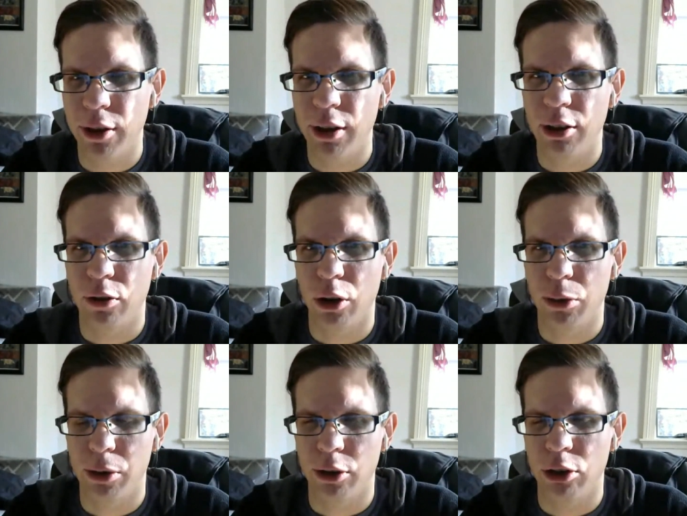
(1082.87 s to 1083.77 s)
that does
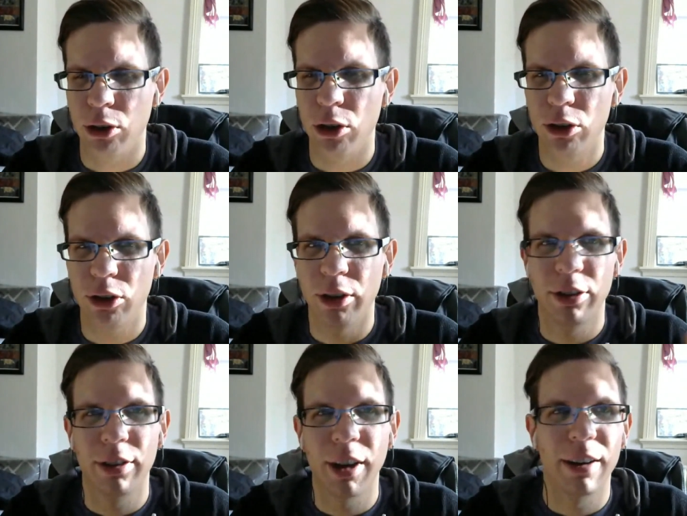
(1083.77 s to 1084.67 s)
first-person shooters, so this
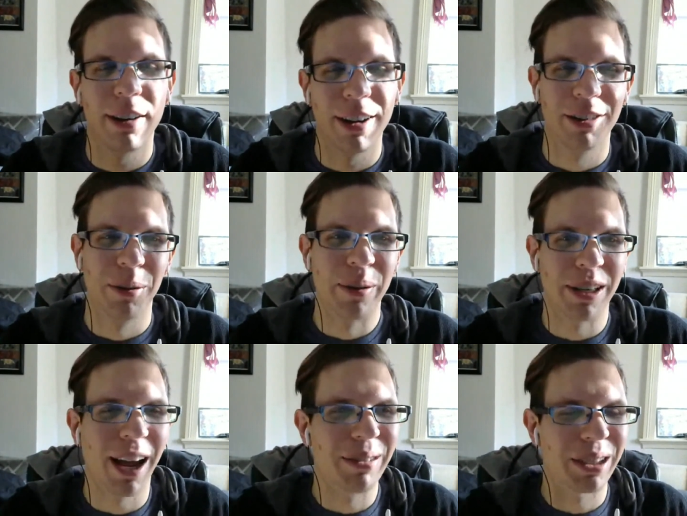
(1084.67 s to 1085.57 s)
is kind of nice for me
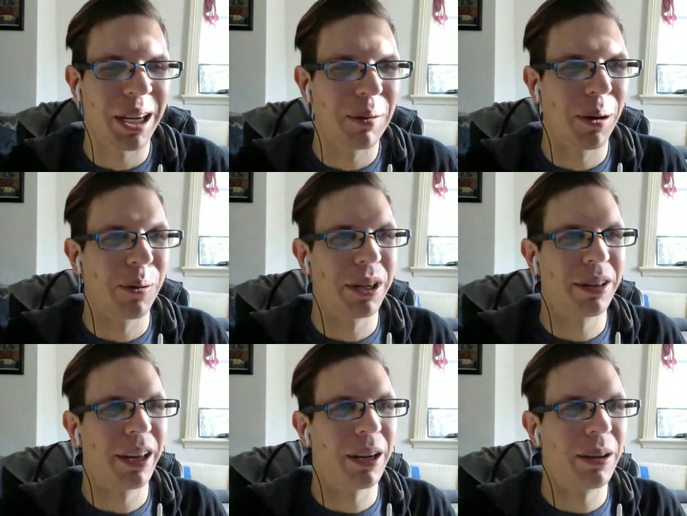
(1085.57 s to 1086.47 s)
to have a game where we
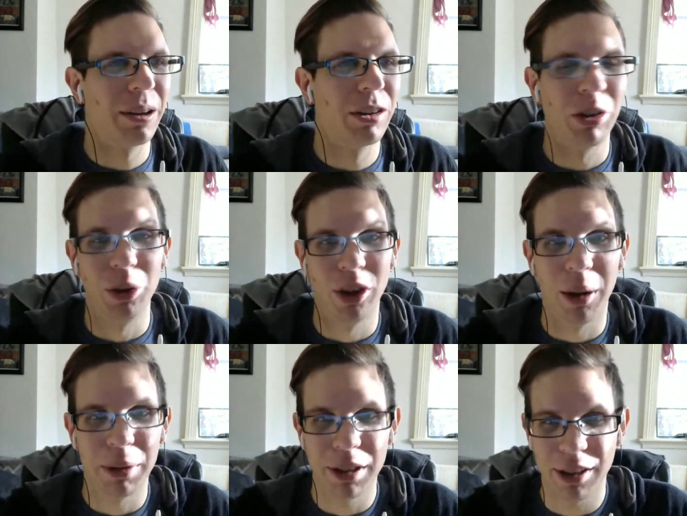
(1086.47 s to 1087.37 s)
can like shoot
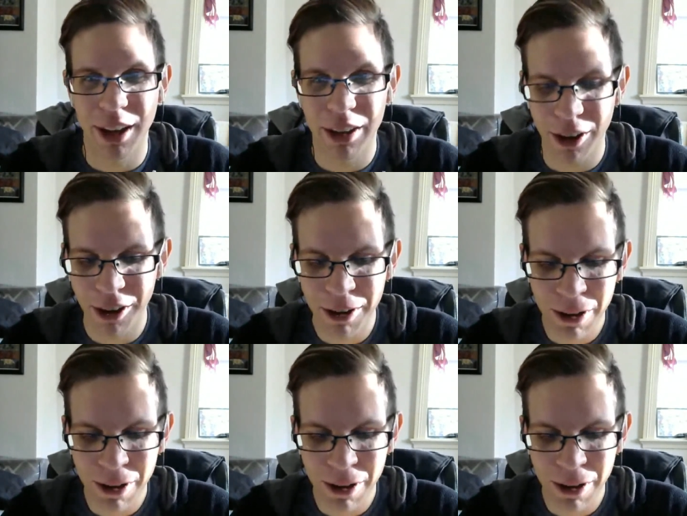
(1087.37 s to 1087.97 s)
zombies together.